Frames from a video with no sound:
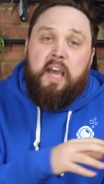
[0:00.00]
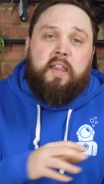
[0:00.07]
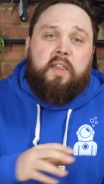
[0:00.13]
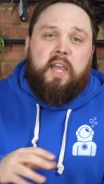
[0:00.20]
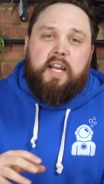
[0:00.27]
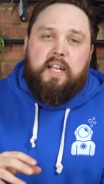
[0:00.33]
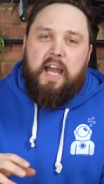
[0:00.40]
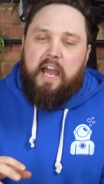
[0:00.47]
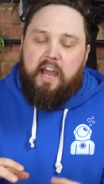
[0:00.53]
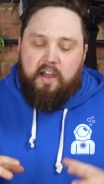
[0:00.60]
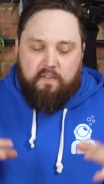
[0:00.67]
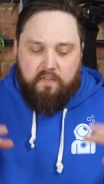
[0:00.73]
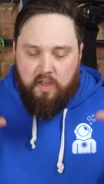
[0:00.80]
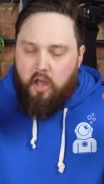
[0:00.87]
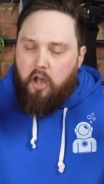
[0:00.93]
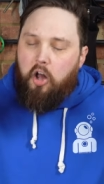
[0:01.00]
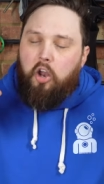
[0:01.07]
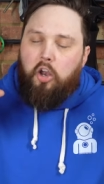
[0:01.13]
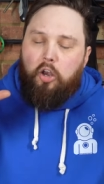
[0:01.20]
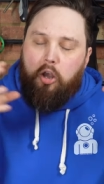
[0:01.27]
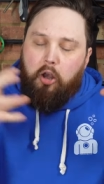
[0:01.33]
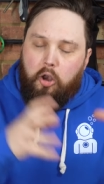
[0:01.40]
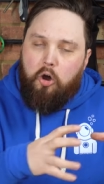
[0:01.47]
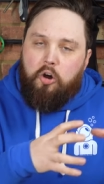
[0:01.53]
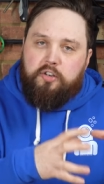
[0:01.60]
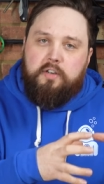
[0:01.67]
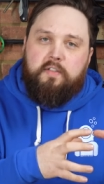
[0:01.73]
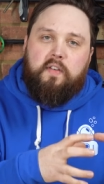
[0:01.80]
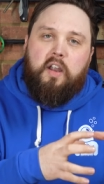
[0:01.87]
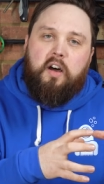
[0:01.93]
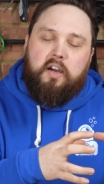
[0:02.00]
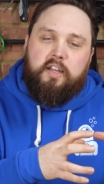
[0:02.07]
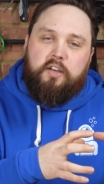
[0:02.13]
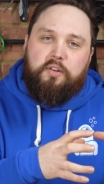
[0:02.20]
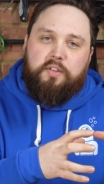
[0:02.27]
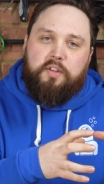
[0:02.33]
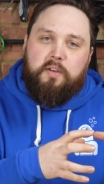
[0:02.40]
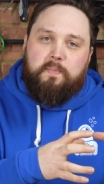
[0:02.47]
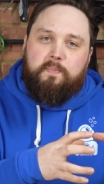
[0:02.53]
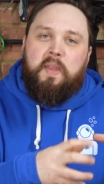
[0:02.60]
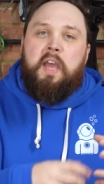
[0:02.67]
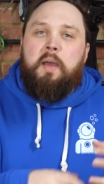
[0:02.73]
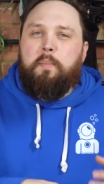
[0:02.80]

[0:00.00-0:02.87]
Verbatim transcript: that have a lot of line on them,